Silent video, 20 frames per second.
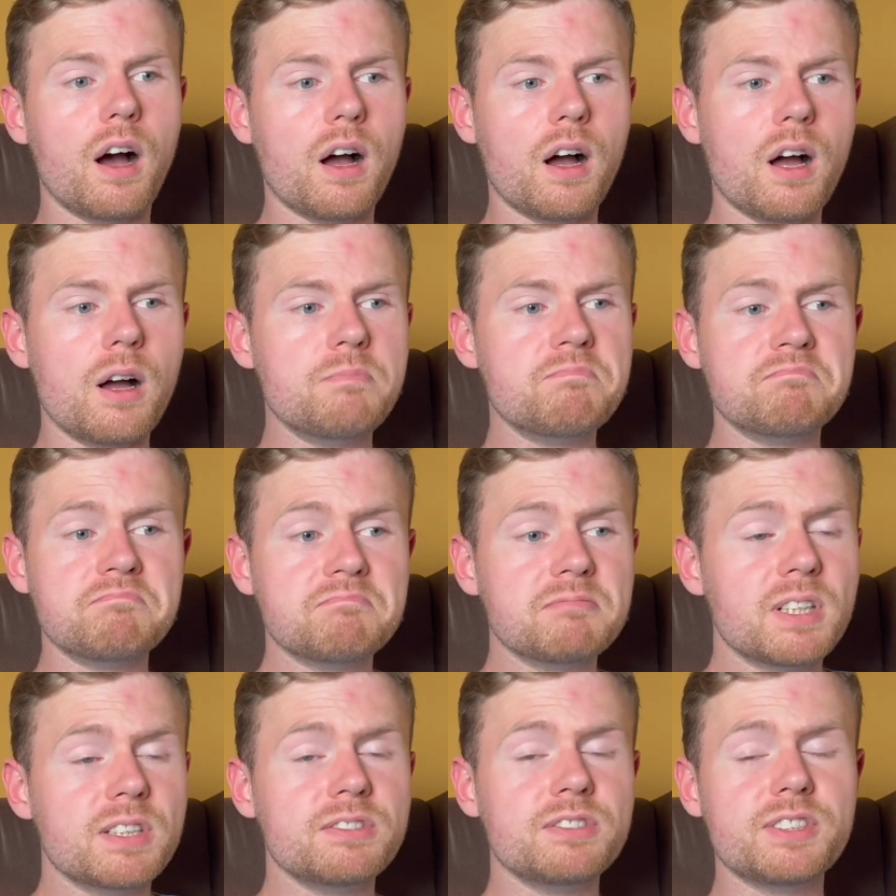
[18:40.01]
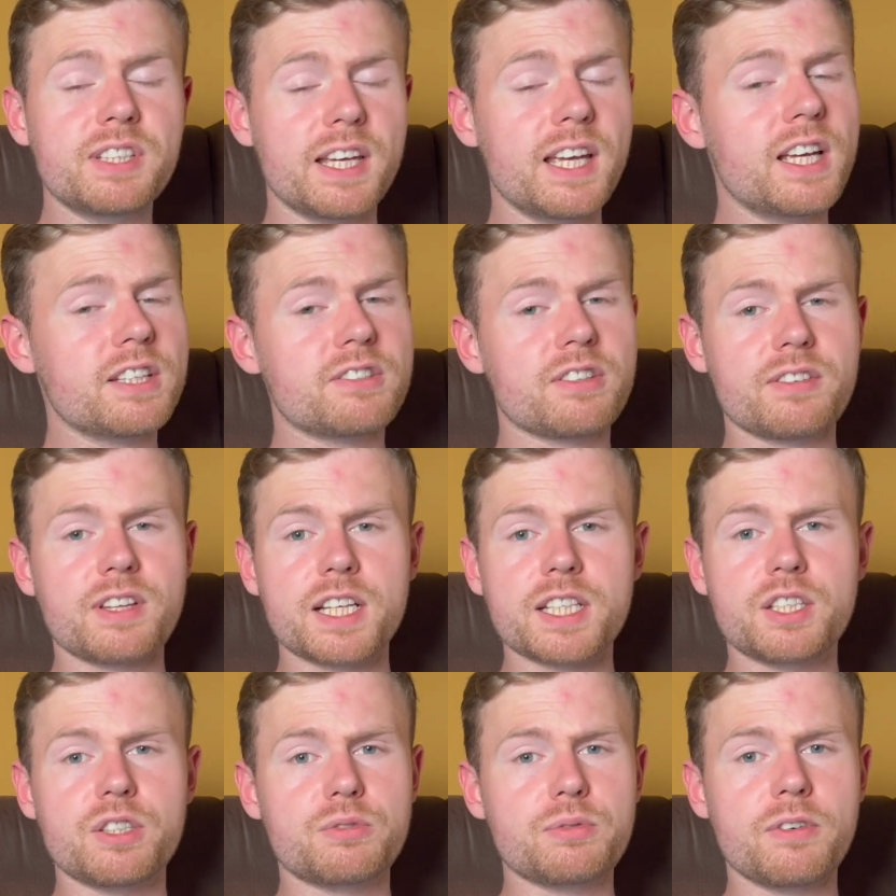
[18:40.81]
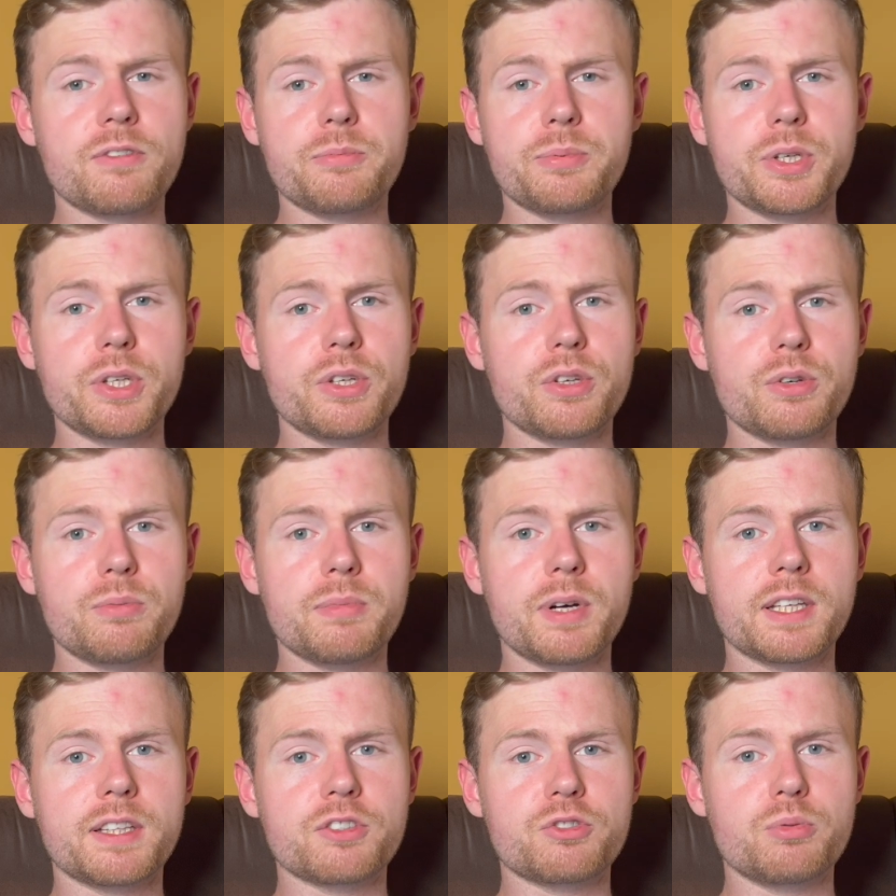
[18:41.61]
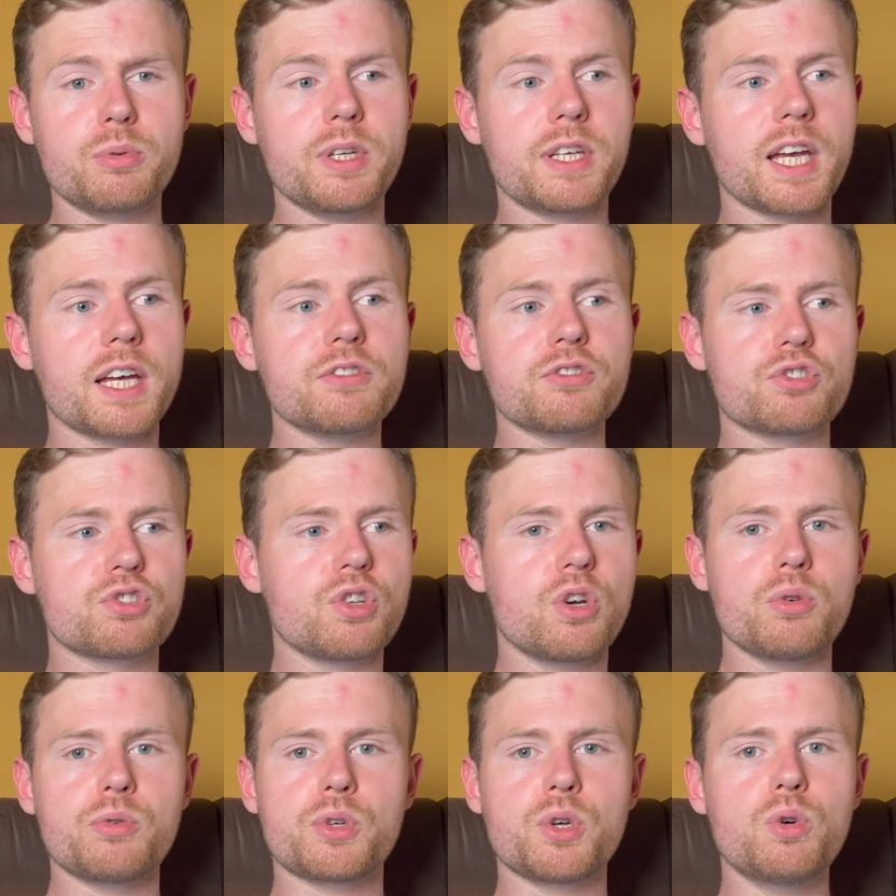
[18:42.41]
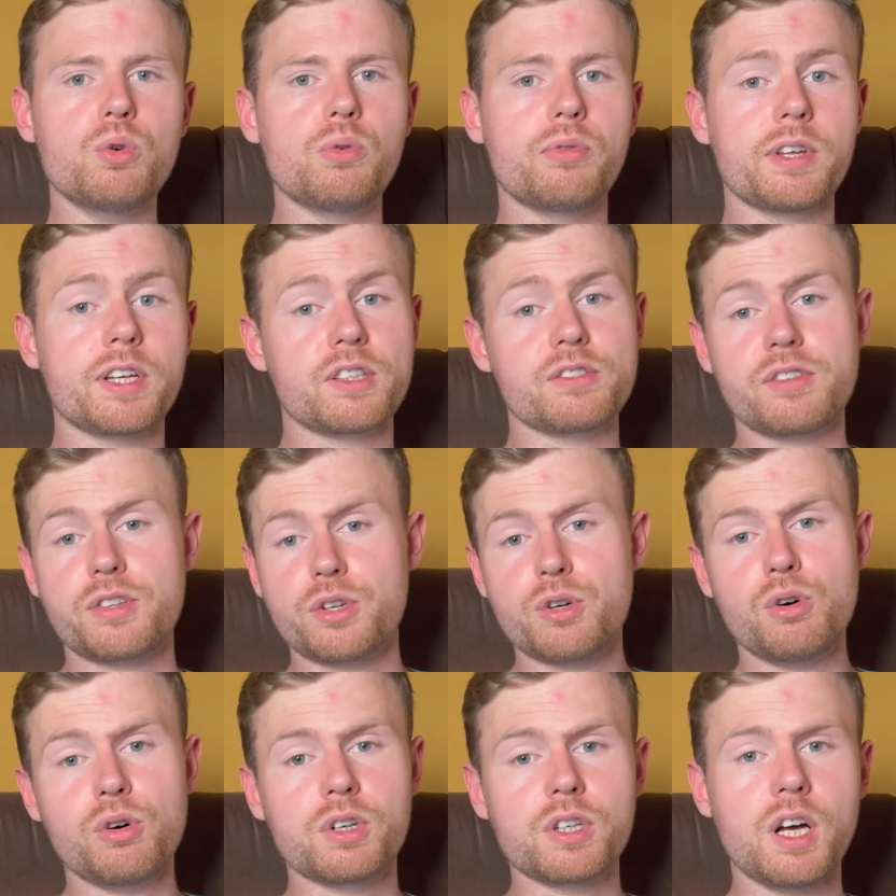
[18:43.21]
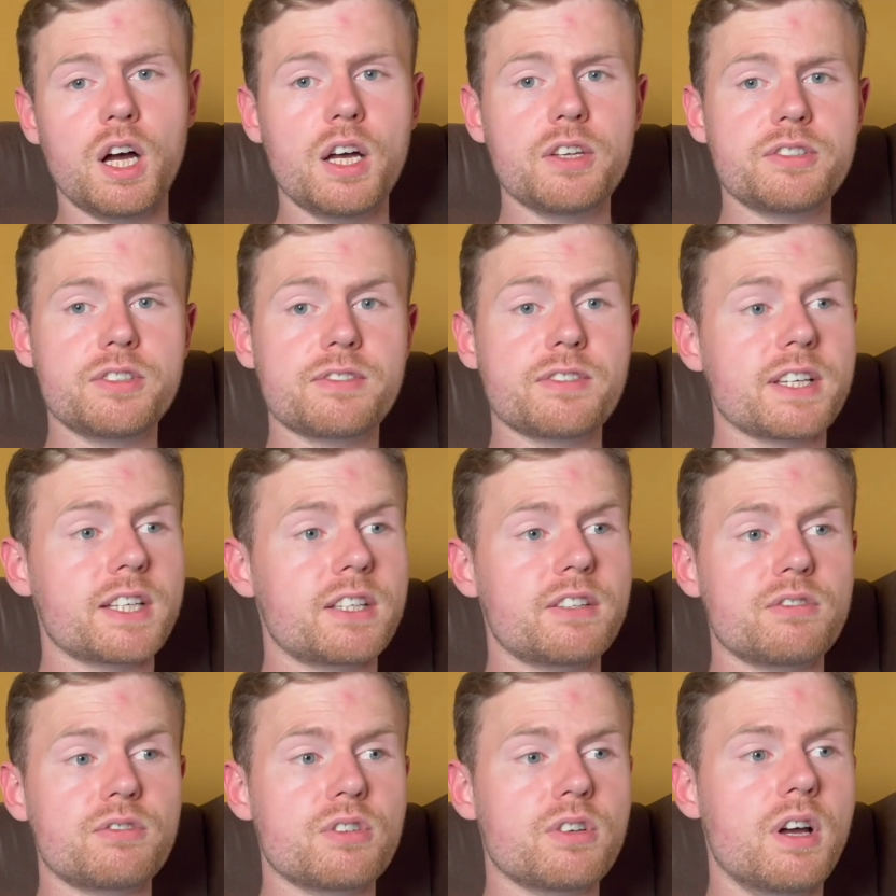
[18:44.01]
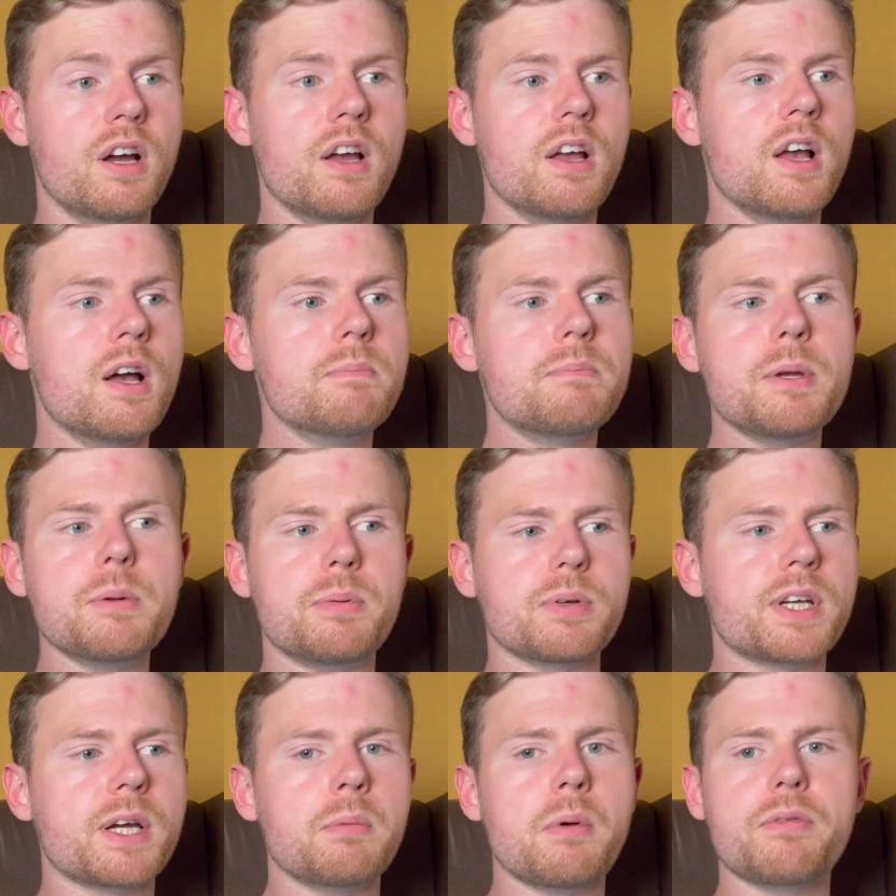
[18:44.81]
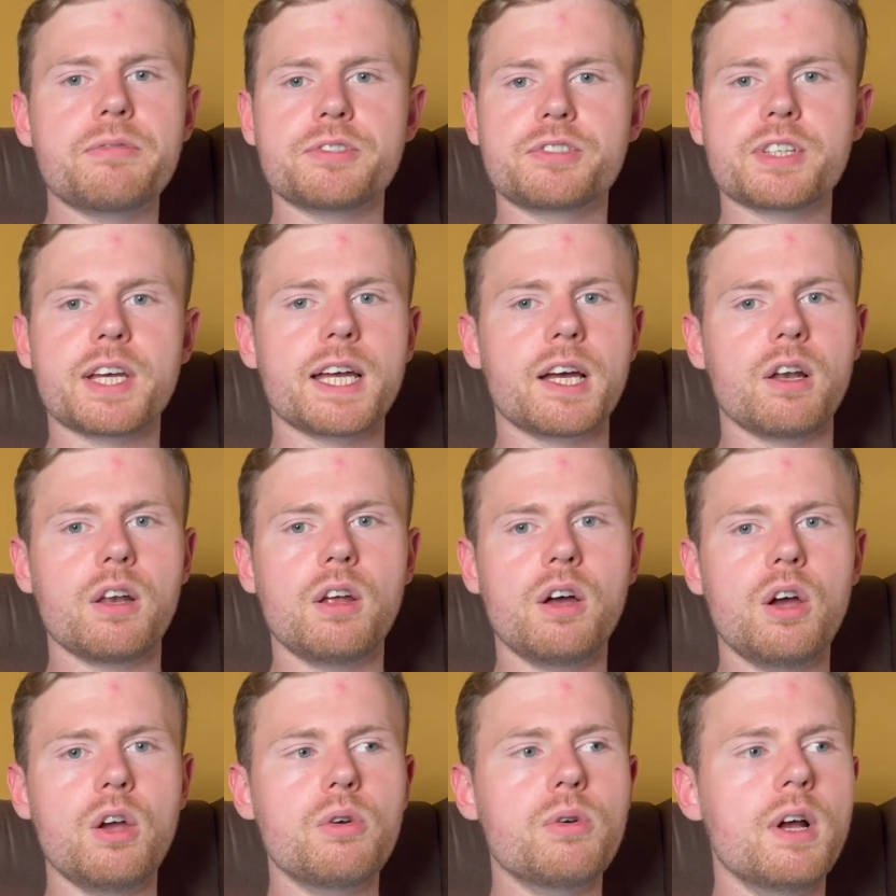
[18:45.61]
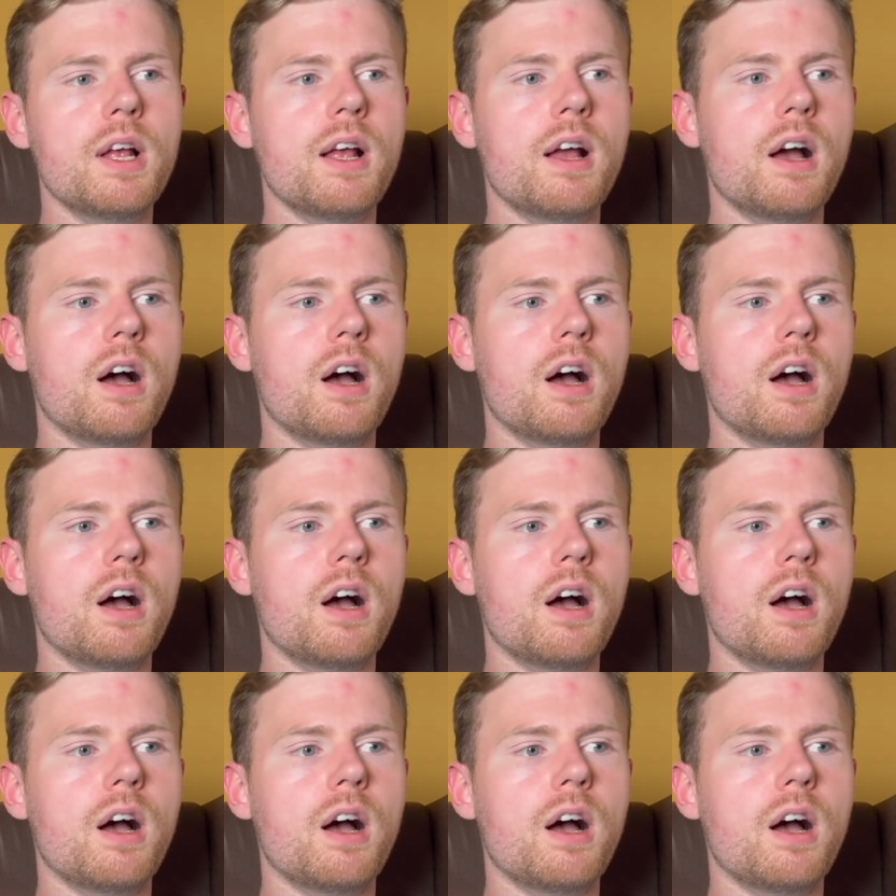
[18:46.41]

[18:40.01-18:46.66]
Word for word: Um, and yeah, just thank you to everybody who made this weekend so cool. Thank you to the organisers. Thank you to people who came over and say hello.